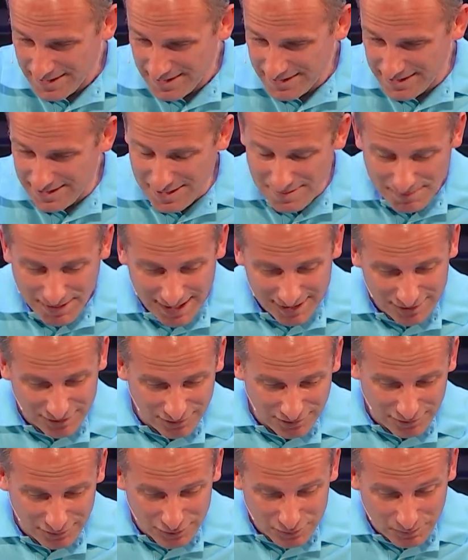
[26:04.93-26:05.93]
Nehemiah
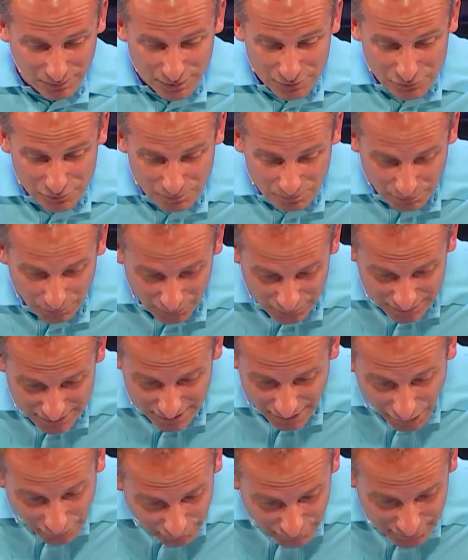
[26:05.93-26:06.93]
certainly responds with bold
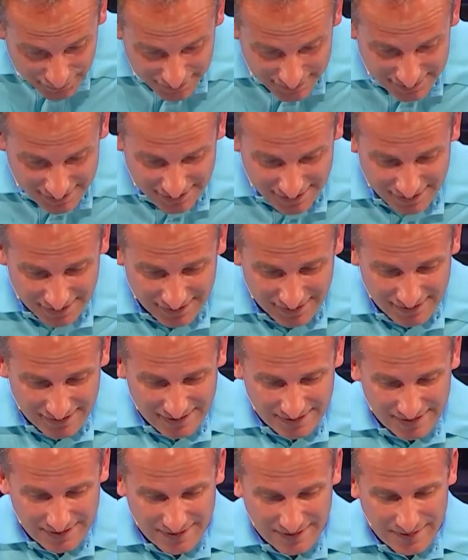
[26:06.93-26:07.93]
confidence here.
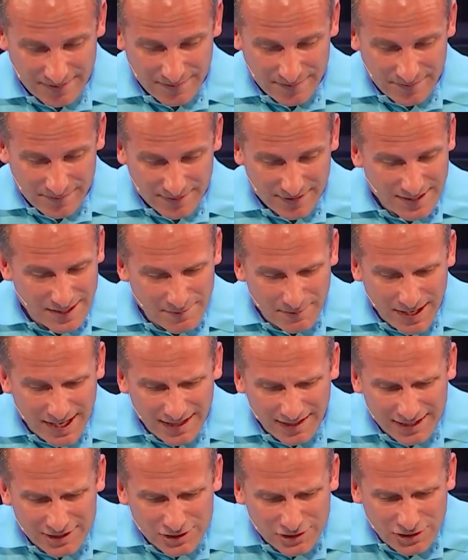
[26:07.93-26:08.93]

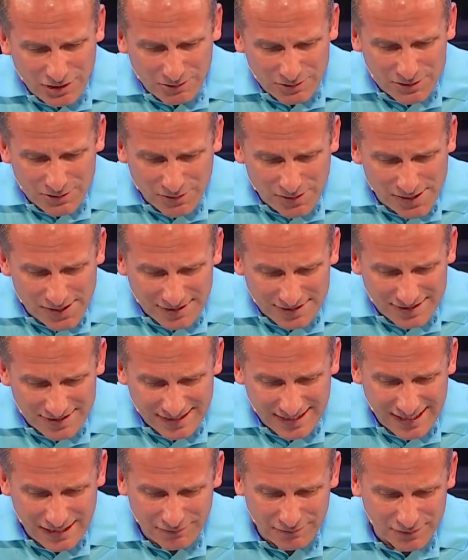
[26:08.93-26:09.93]
Nehemiah lets you know what's going on in his
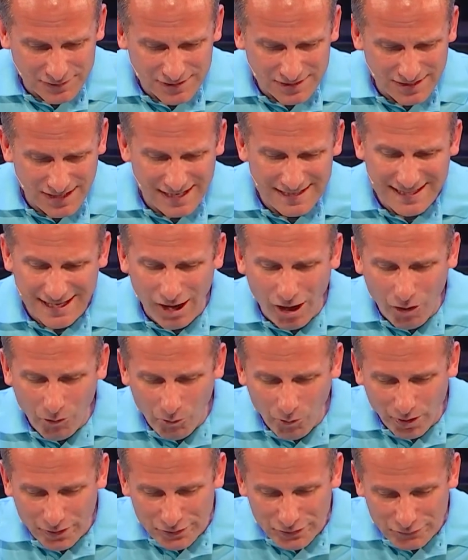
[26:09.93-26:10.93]
thinking, verse 9. They all
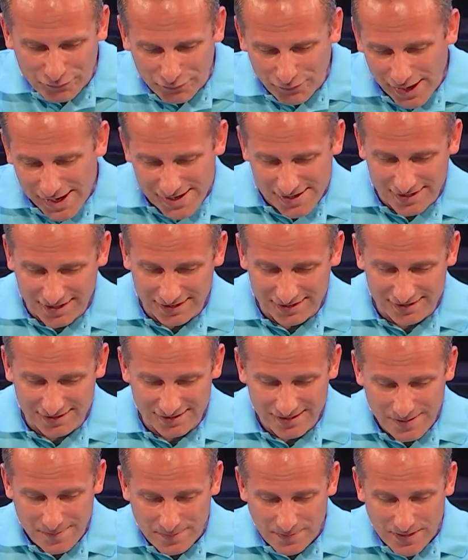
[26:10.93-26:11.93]
wanted to frighten us,
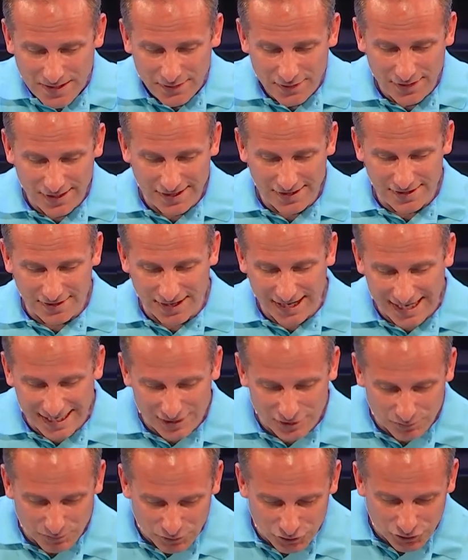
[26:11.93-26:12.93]
thinking their
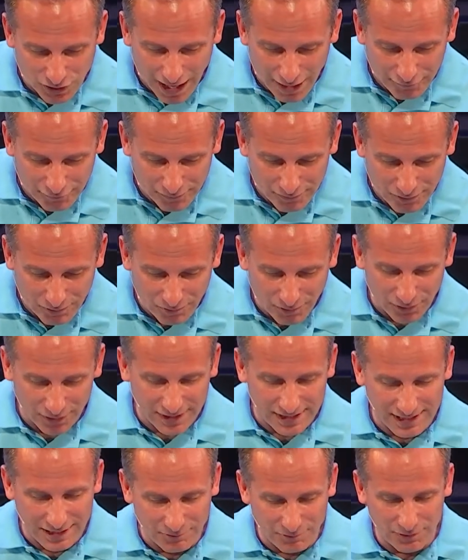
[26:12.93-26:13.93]
hands will drop from the
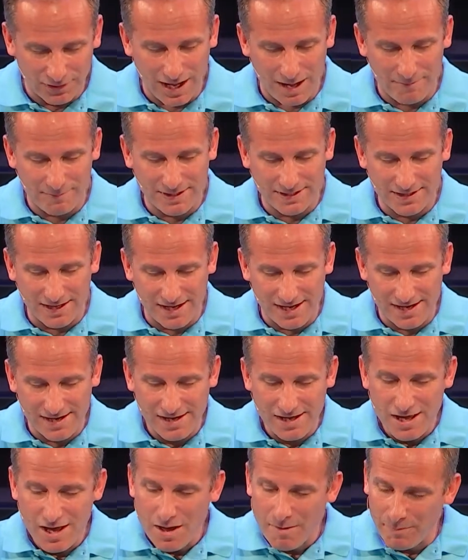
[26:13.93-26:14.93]
work and it will not be done.
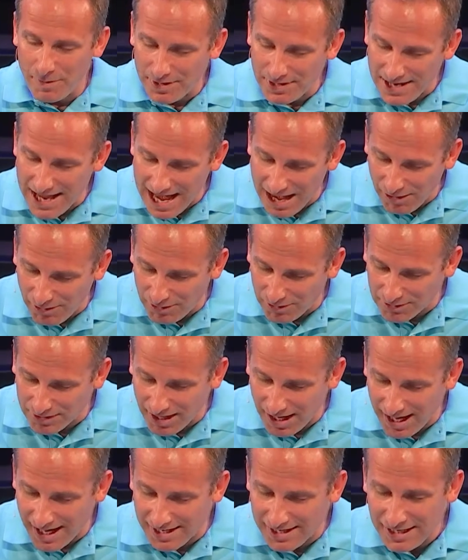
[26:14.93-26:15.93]
But now, O
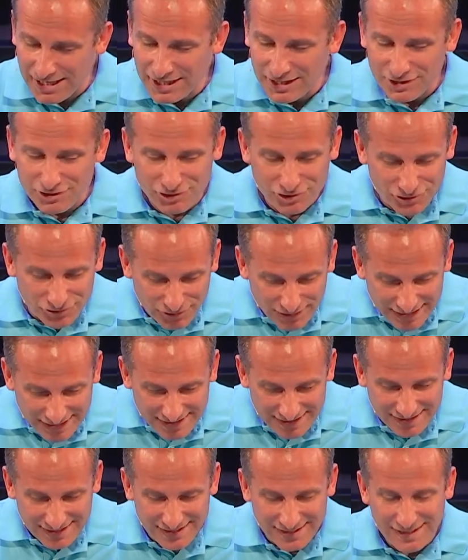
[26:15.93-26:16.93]
God,
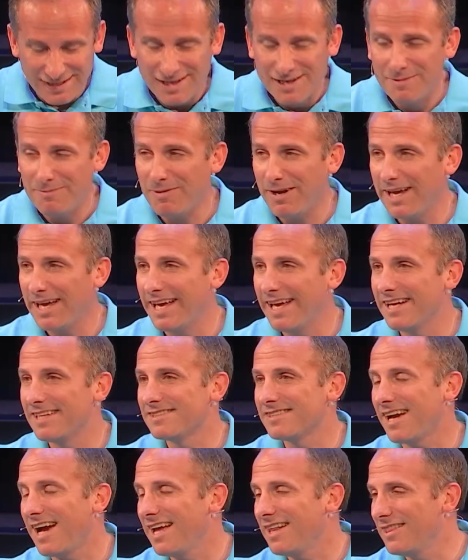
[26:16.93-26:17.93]
strengthen my
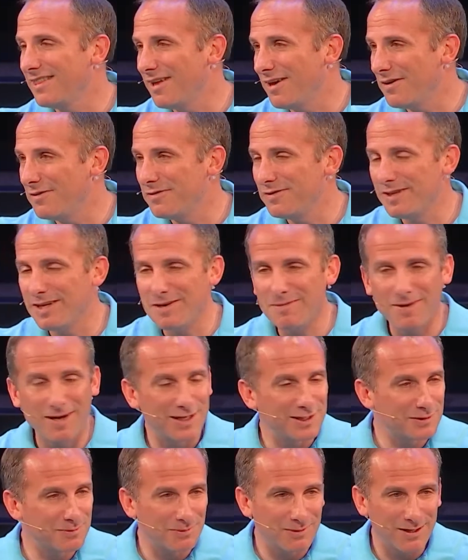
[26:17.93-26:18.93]
hands. I love
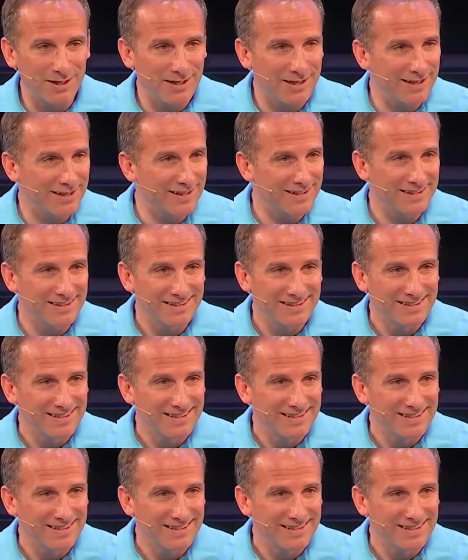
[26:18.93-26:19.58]
Nehemiah's prayer here.